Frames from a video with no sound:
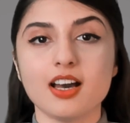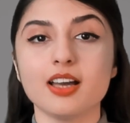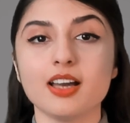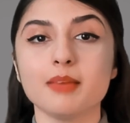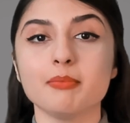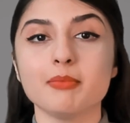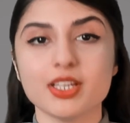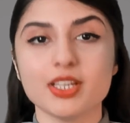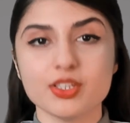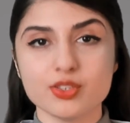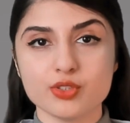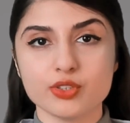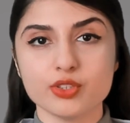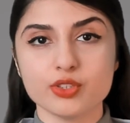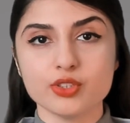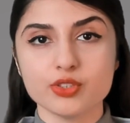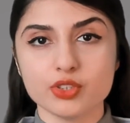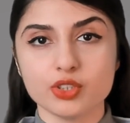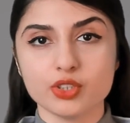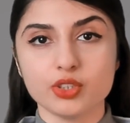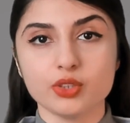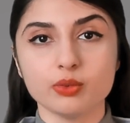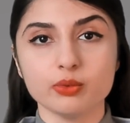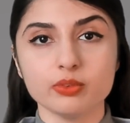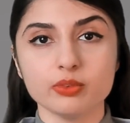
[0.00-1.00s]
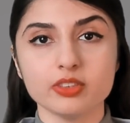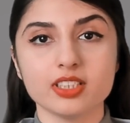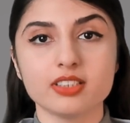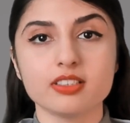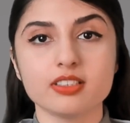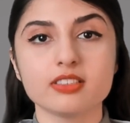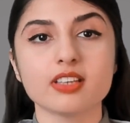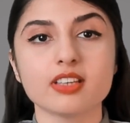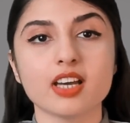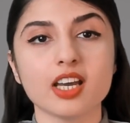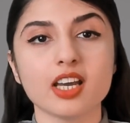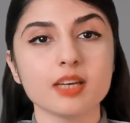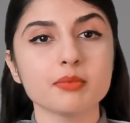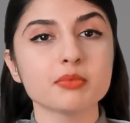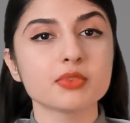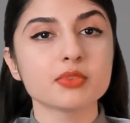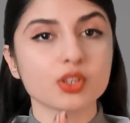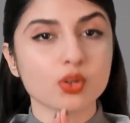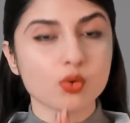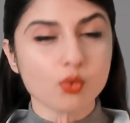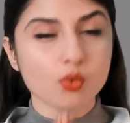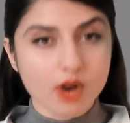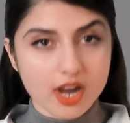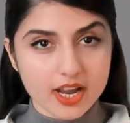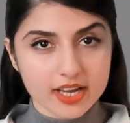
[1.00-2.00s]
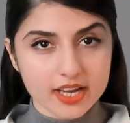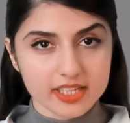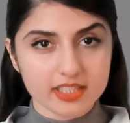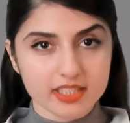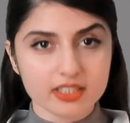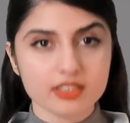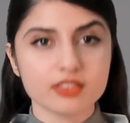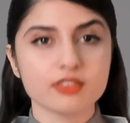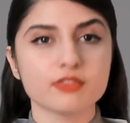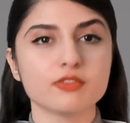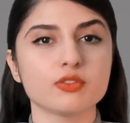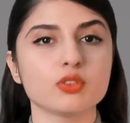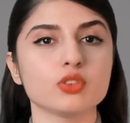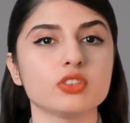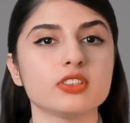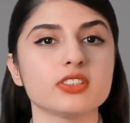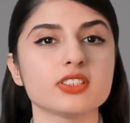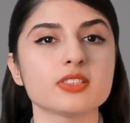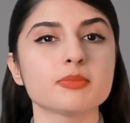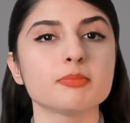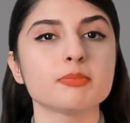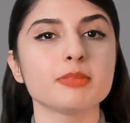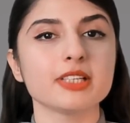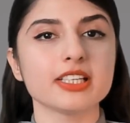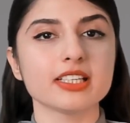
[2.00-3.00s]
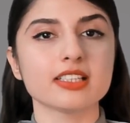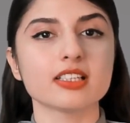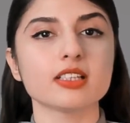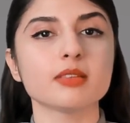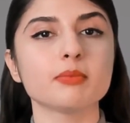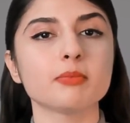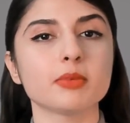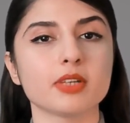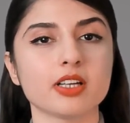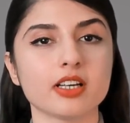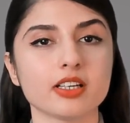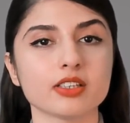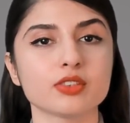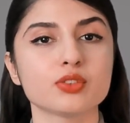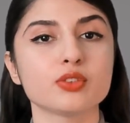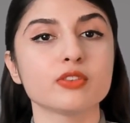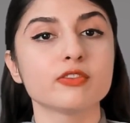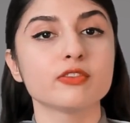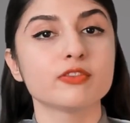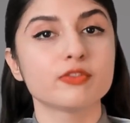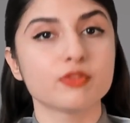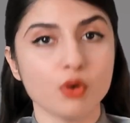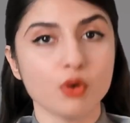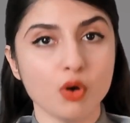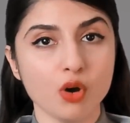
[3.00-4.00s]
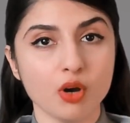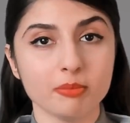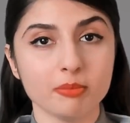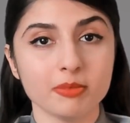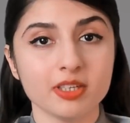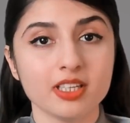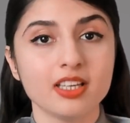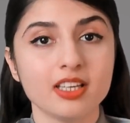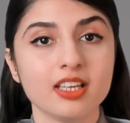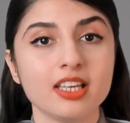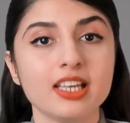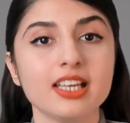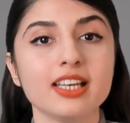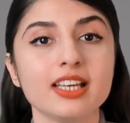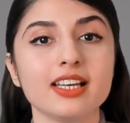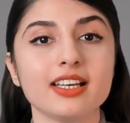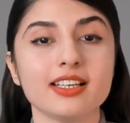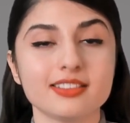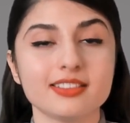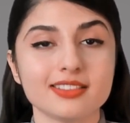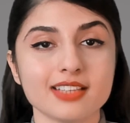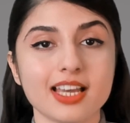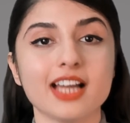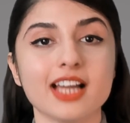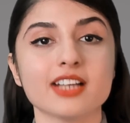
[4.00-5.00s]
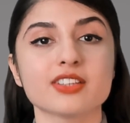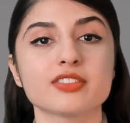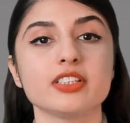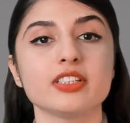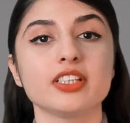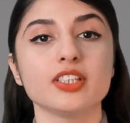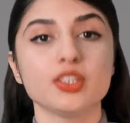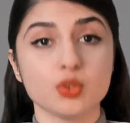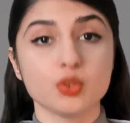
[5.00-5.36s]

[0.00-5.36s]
I mentioned to you that the time required for this platelet plug to form is actually